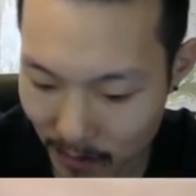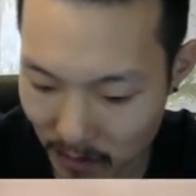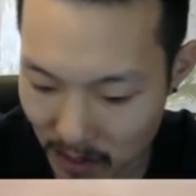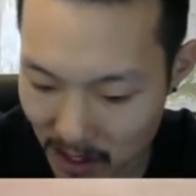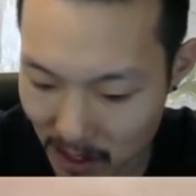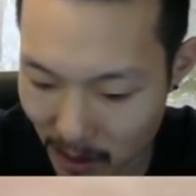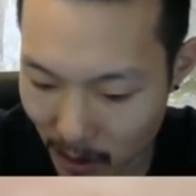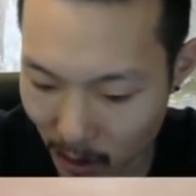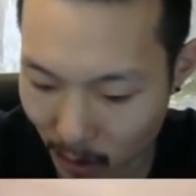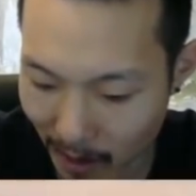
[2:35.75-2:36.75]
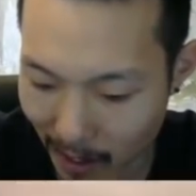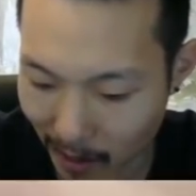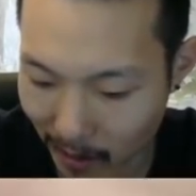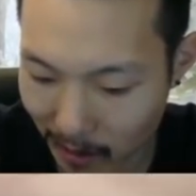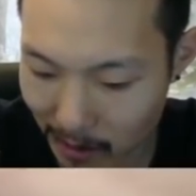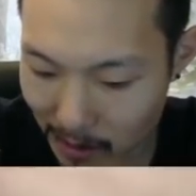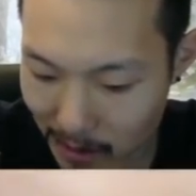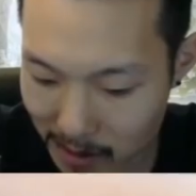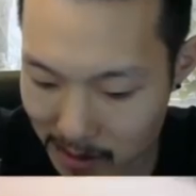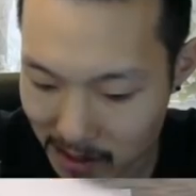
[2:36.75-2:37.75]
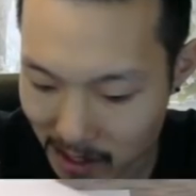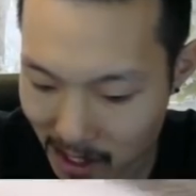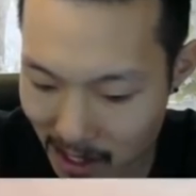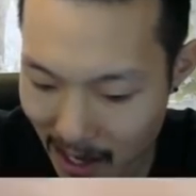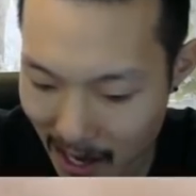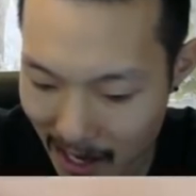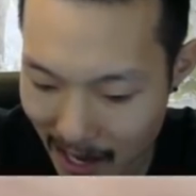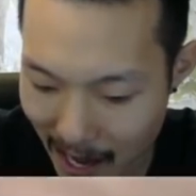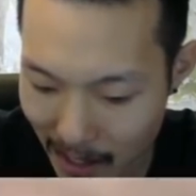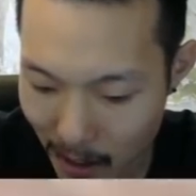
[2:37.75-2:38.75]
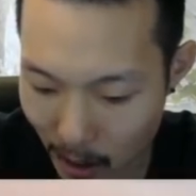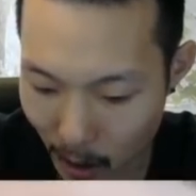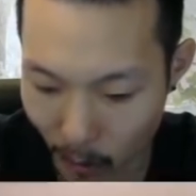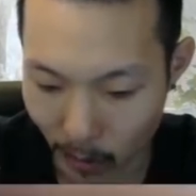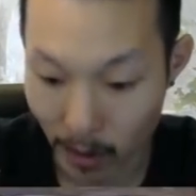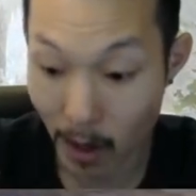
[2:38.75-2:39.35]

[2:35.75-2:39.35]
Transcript: V O L C A N O.